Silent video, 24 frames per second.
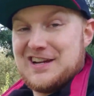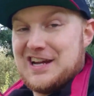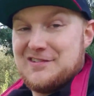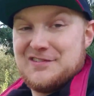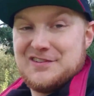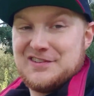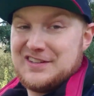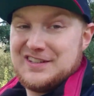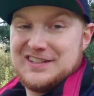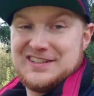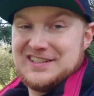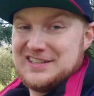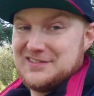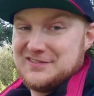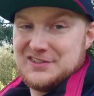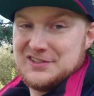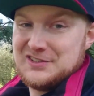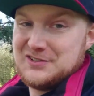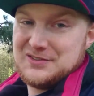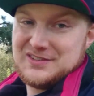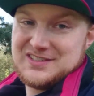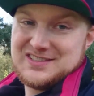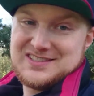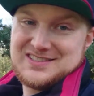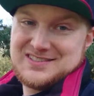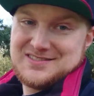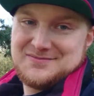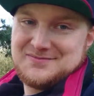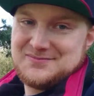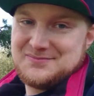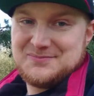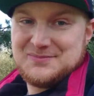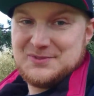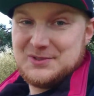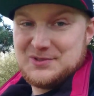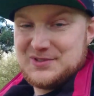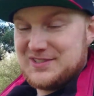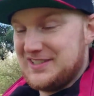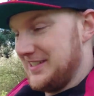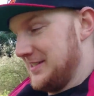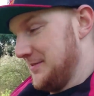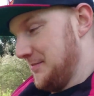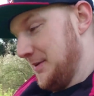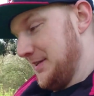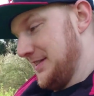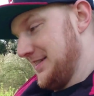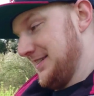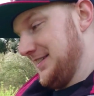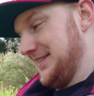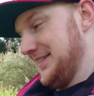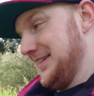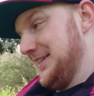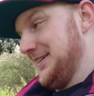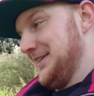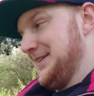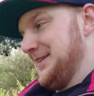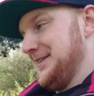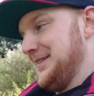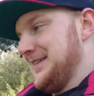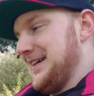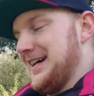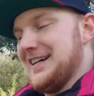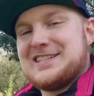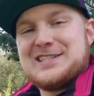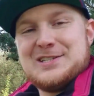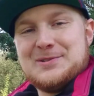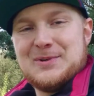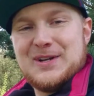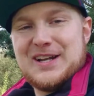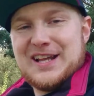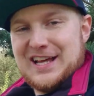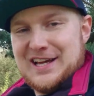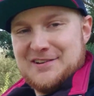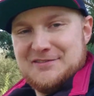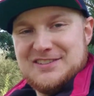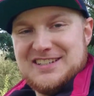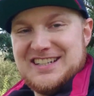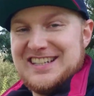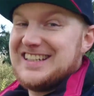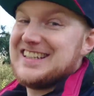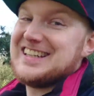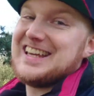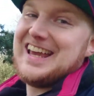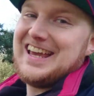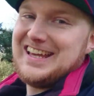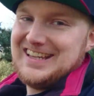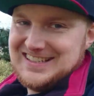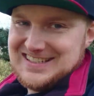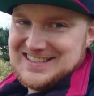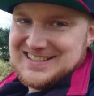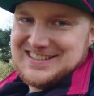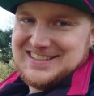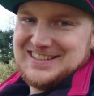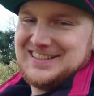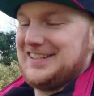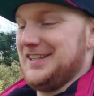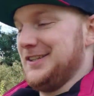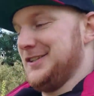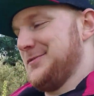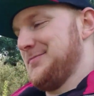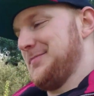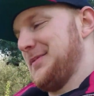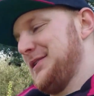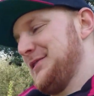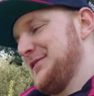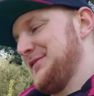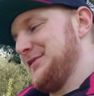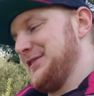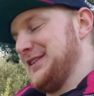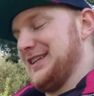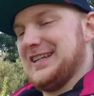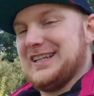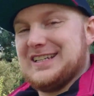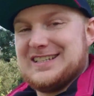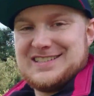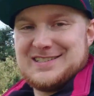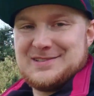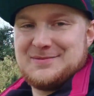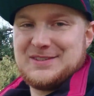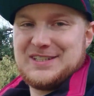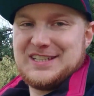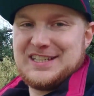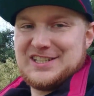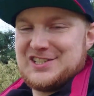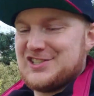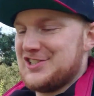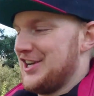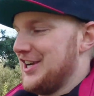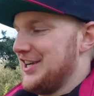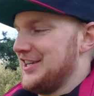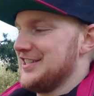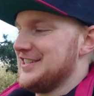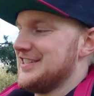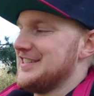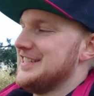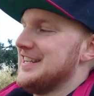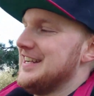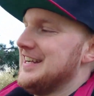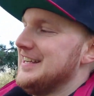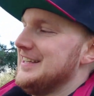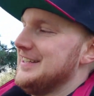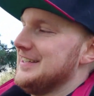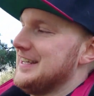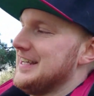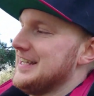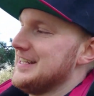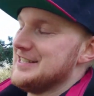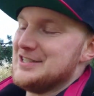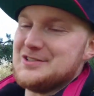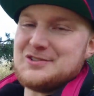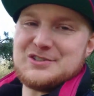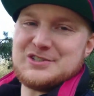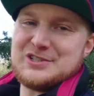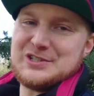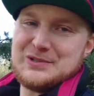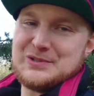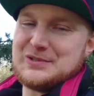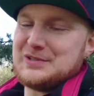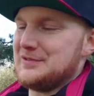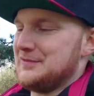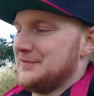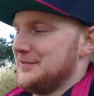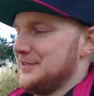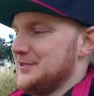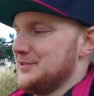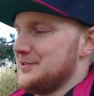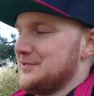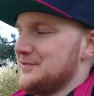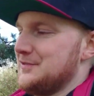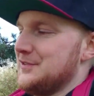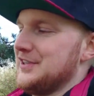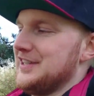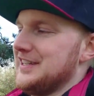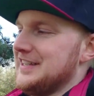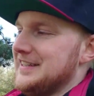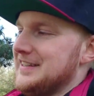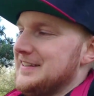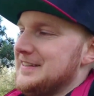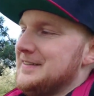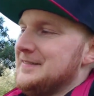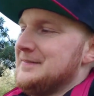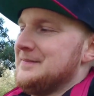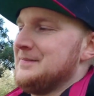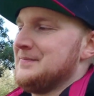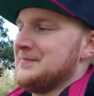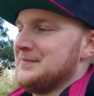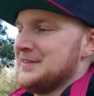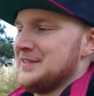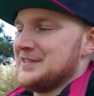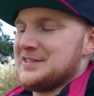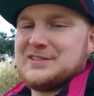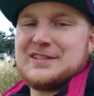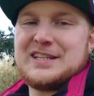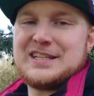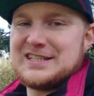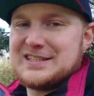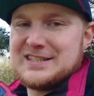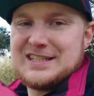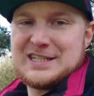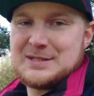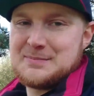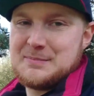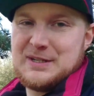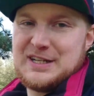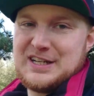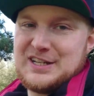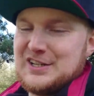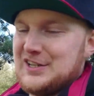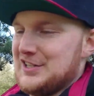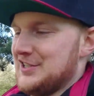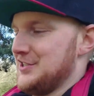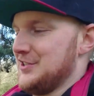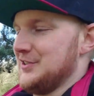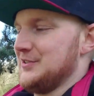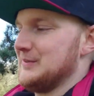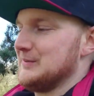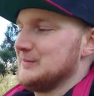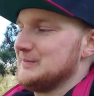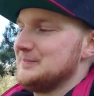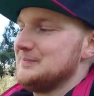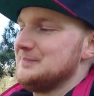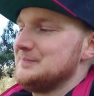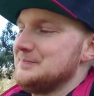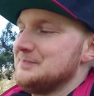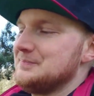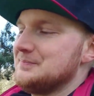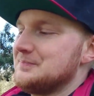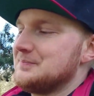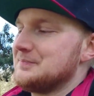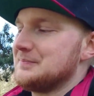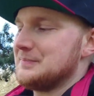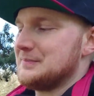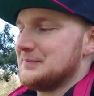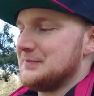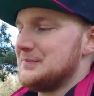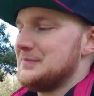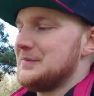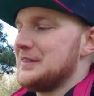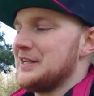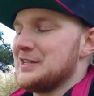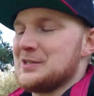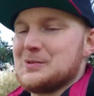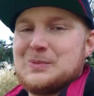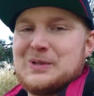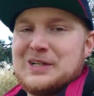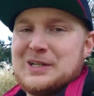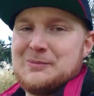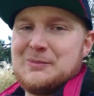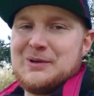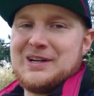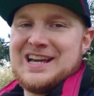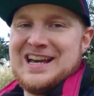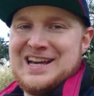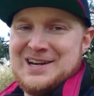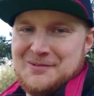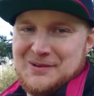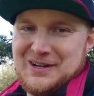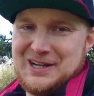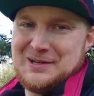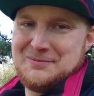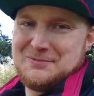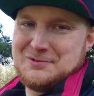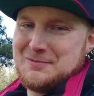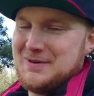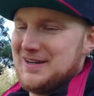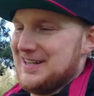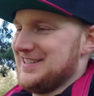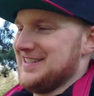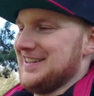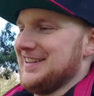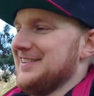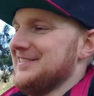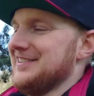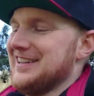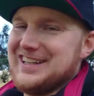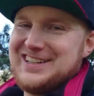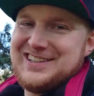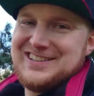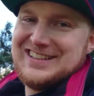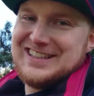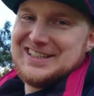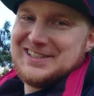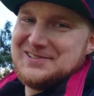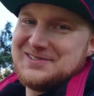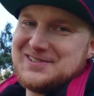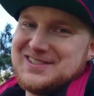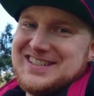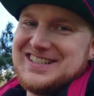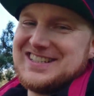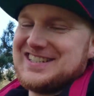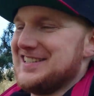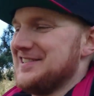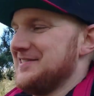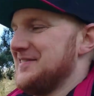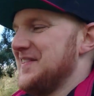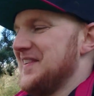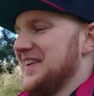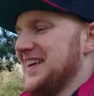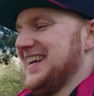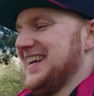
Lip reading: everything, even though it's useless basically, I still want to have it in case it gets buffed, in case something gets changed, in case there's a use for it. So that's me in a nutshell. So welcome to my channel. I collect useless stuff